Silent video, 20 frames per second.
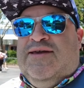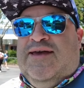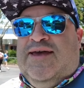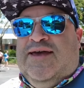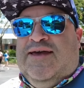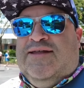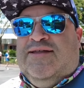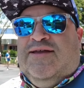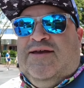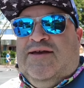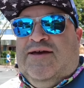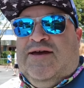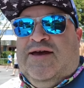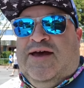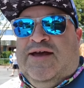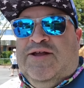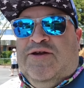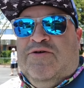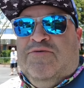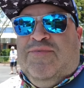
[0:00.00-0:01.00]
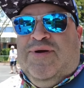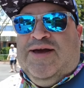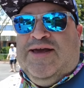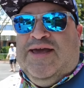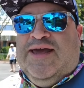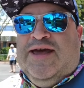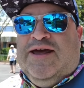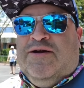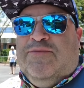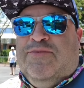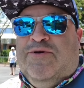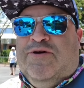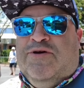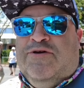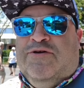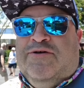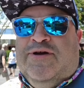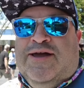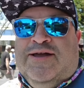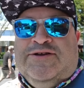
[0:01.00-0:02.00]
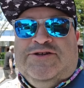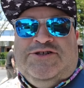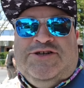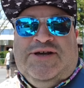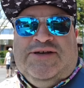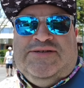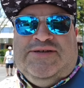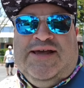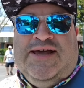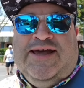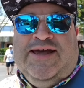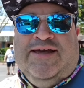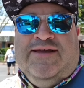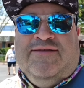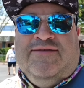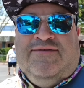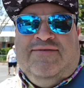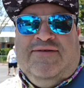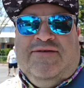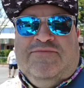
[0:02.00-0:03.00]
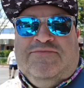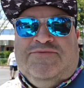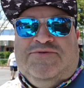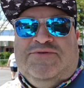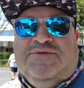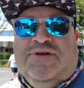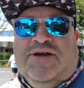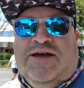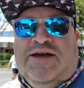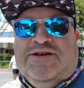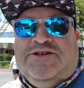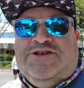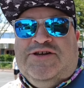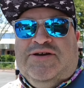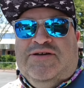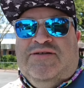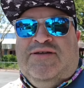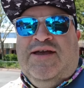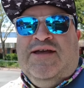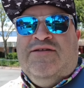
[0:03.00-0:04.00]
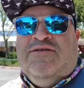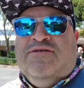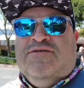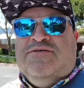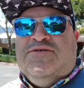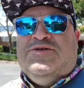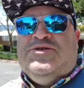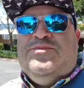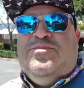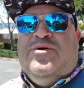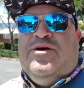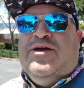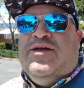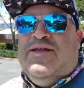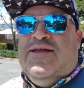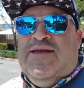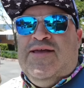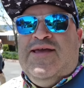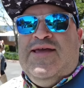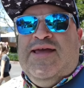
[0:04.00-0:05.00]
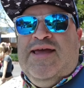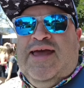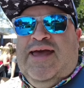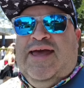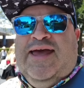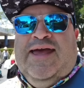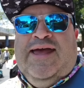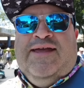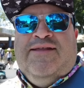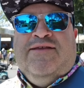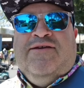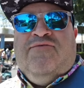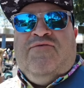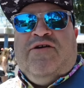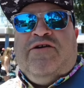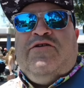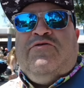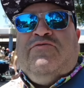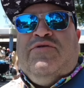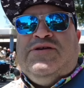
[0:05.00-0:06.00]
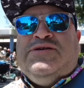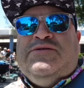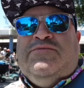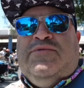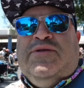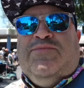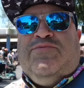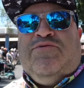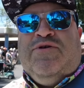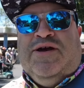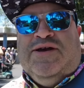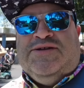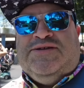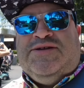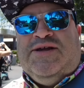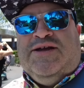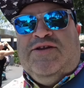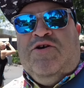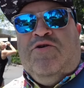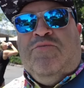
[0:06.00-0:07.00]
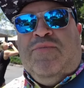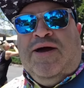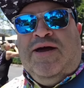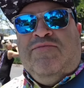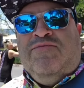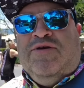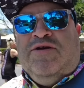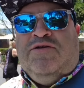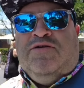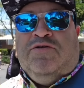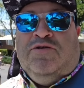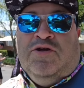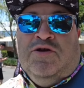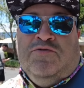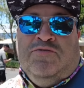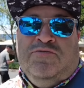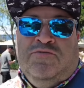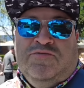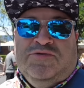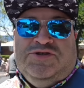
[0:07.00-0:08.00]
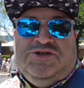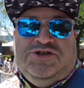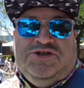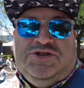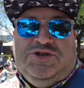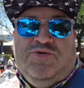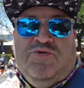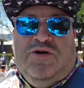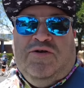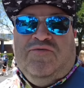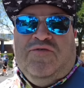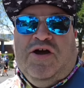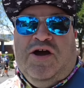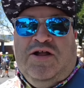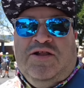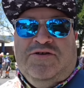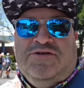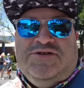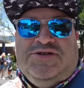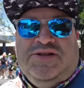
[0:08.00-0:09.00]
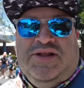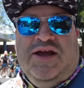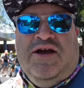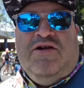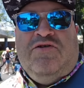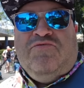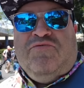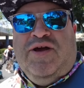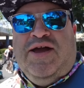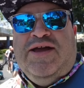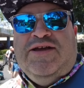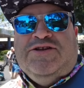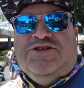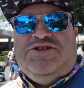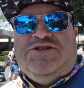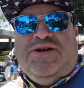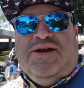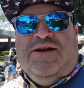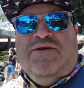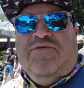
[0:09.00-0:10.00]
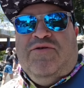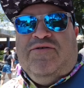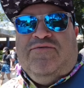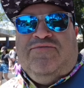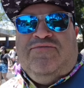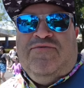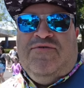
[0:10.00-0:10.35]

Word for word: And uh, I know Becky had a burger and Jess had some uh, chicken tenders, but and they're very reasonably priced. I know my meal alone was just twelve dollars, and they all ranged anywhere,